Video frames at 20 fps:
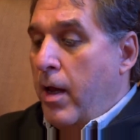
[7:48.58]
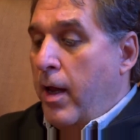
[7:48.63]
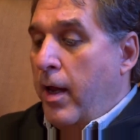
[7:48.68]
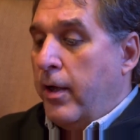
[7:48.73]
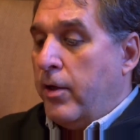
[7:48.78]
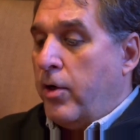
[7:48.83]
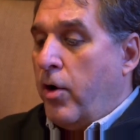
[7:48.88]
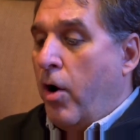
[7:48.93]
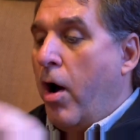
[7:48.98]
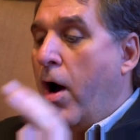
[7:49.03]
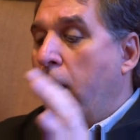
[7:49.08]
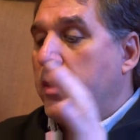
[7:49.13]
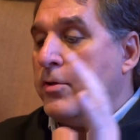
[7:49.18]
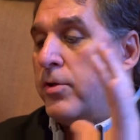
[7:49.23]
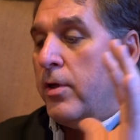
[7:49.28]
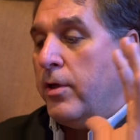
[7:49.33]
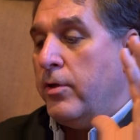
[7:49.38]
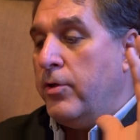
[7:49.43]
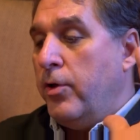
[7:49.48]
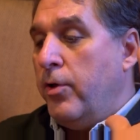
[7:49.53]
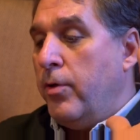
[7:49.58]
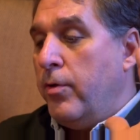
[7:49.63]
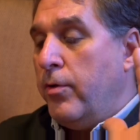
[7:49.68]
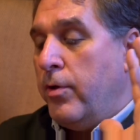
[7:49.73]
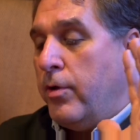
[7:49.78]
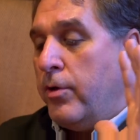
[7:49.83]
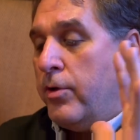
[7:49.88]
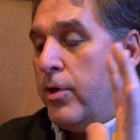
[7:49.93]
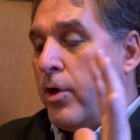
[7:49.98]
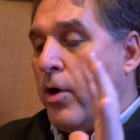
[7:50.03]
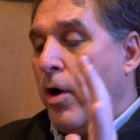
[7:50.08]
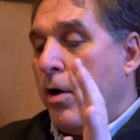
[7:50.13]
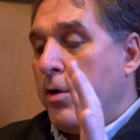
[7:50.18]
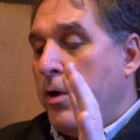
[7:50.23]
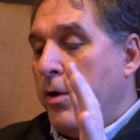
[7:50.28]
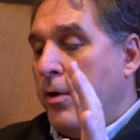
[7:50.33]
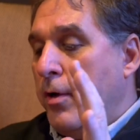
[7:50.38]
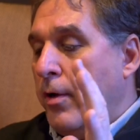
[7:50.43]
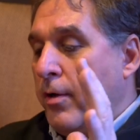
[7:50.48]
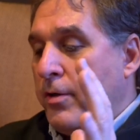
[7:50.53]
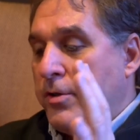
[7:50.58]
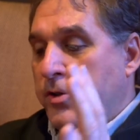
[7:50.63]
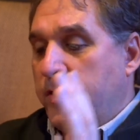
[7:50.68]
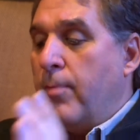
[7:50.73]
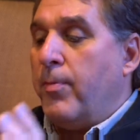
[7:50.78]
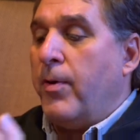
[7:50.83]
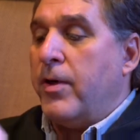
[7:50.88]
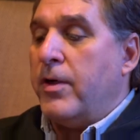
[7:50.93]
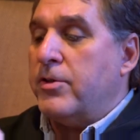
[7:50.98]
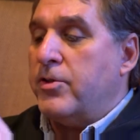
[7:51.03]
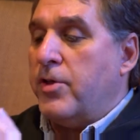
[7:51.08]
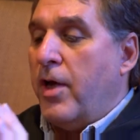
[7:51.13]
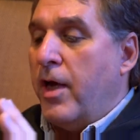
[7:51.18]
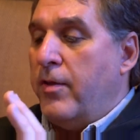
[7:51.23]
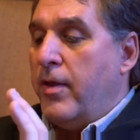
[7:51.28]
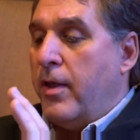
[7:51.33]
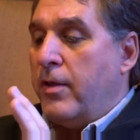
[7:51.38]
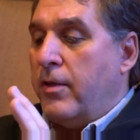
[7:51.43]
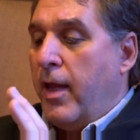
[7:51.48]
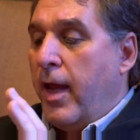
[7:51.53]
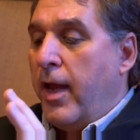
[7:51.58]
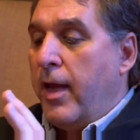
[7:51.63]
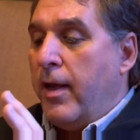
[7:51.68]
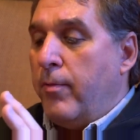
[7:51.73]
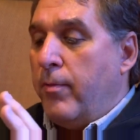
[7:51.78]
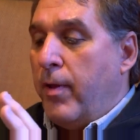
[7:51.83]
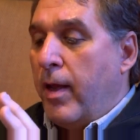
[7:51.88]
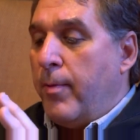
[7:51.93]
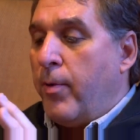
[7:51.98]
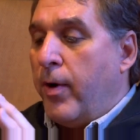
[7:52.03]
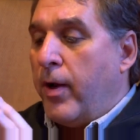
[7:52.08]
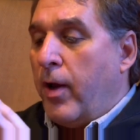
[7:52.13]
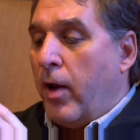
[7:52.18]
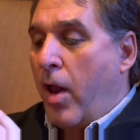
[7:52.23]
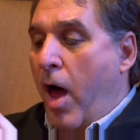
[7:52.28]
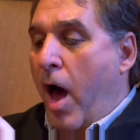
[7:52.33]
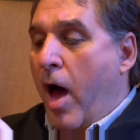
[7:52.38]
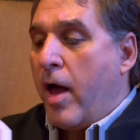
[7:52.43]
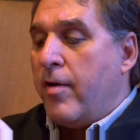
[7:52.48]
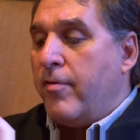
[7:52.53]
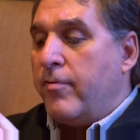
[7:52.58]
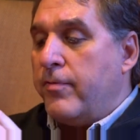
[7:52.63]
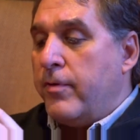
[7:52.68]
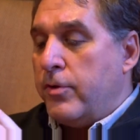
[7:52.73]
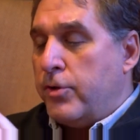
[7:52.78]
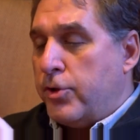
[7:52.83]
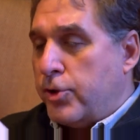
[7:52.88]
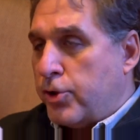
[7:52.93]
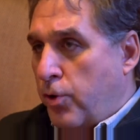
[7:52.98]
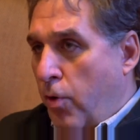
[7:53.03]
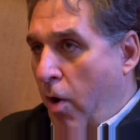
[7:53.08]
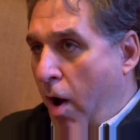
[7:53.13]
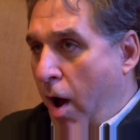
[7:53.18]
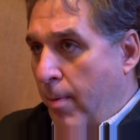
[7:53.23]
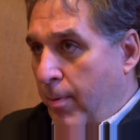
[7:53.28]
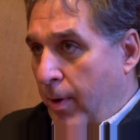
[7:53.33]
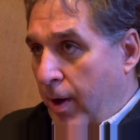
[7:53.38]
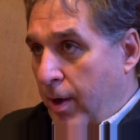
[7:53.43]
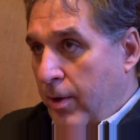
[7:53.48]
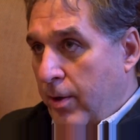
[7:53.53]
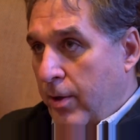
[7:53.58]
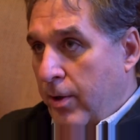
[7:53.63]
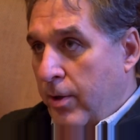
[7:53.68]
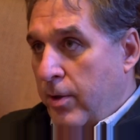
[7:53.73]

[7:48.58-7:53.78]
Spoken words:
It caused and it's simply to say that they bring a lot of trauma